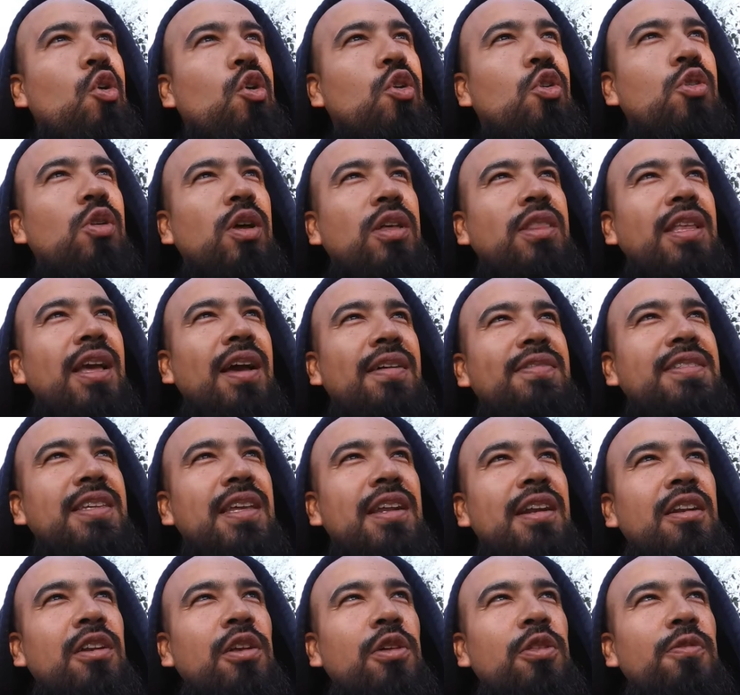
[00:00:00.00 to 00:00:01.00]
you know, I think I've
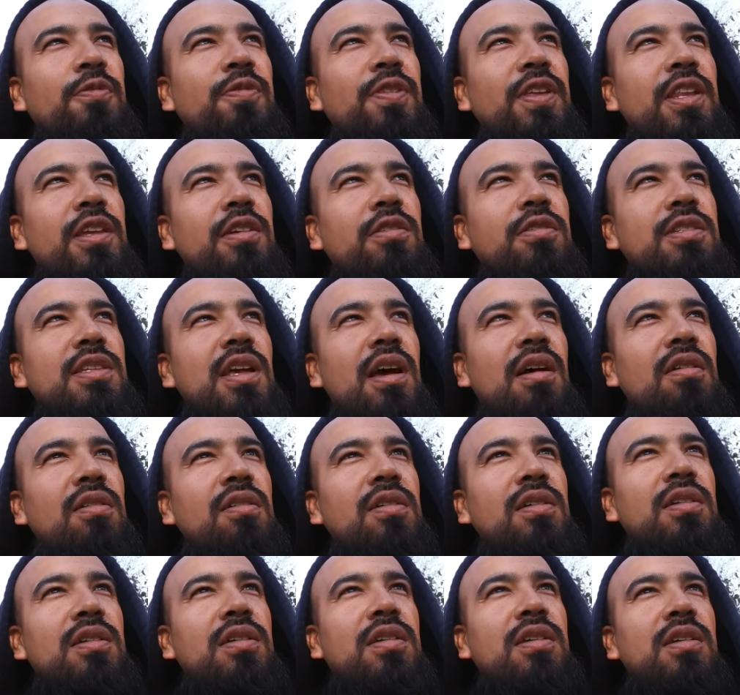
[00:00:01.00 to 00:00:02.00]
said in other videos how
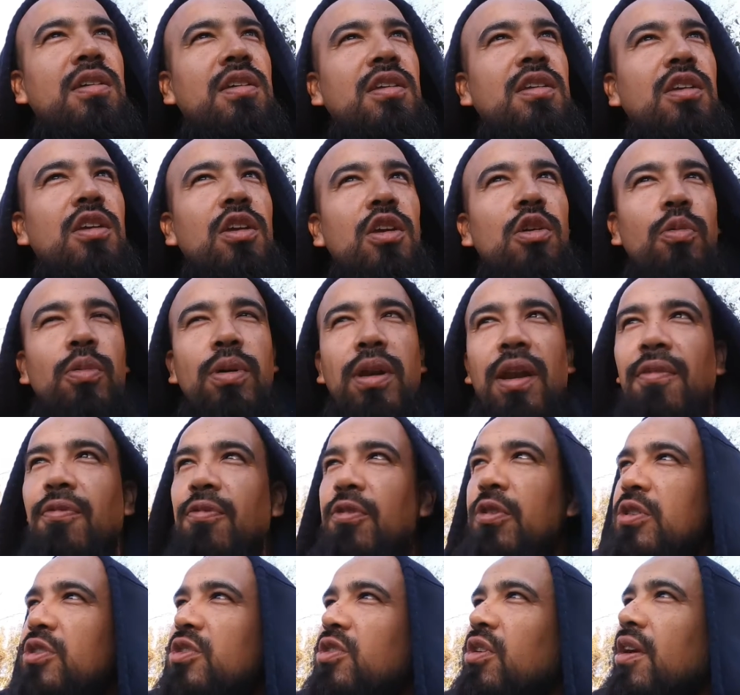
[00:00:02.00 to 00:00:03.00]
when I
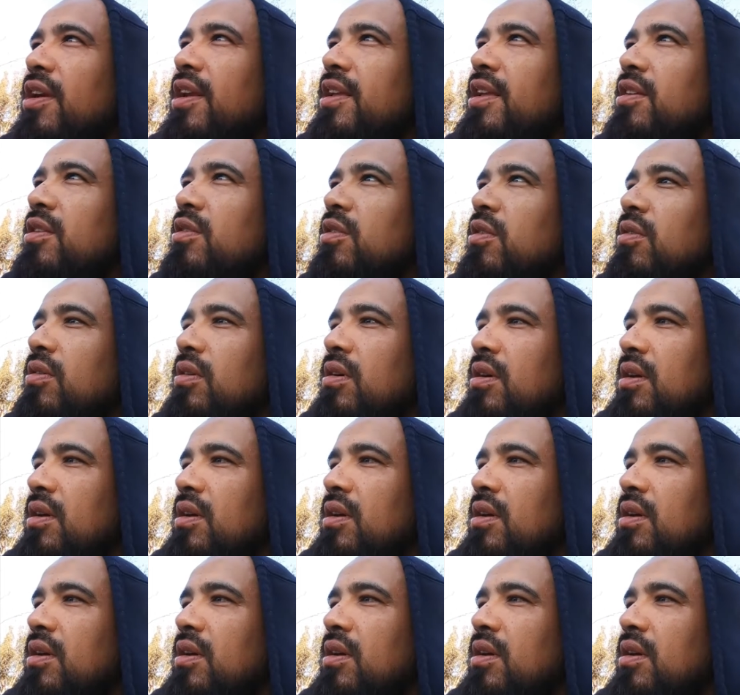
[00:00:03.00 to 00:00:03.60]
first started, you know,